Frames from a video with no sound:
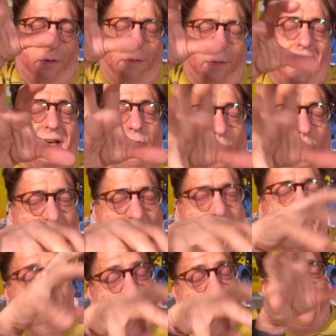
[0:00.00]
last one or two
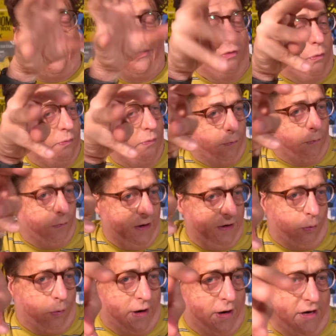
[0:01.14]
episodes into
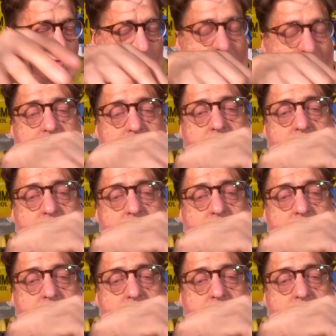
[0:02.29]
one issue,